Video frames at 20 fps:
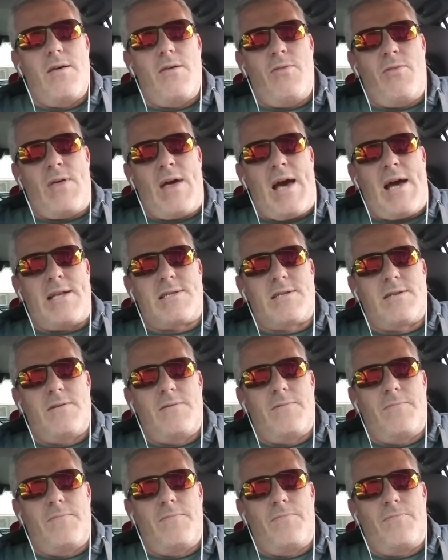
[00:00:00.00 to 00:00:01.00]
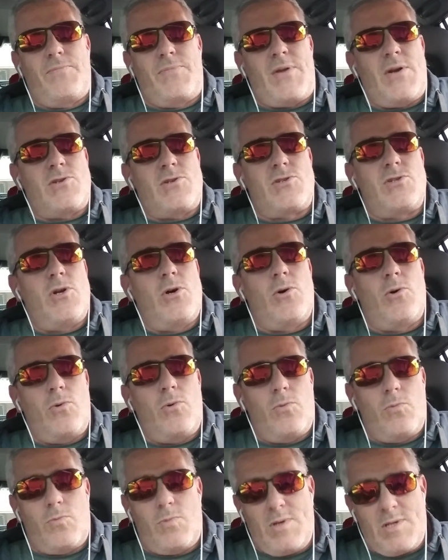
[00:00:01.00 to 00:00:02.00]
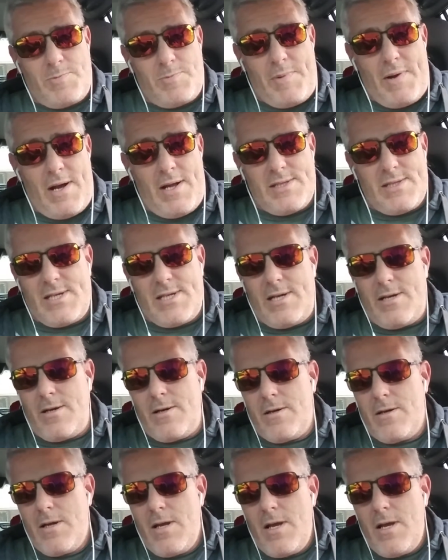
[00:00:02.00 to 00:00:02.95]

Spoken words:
that there's no response here.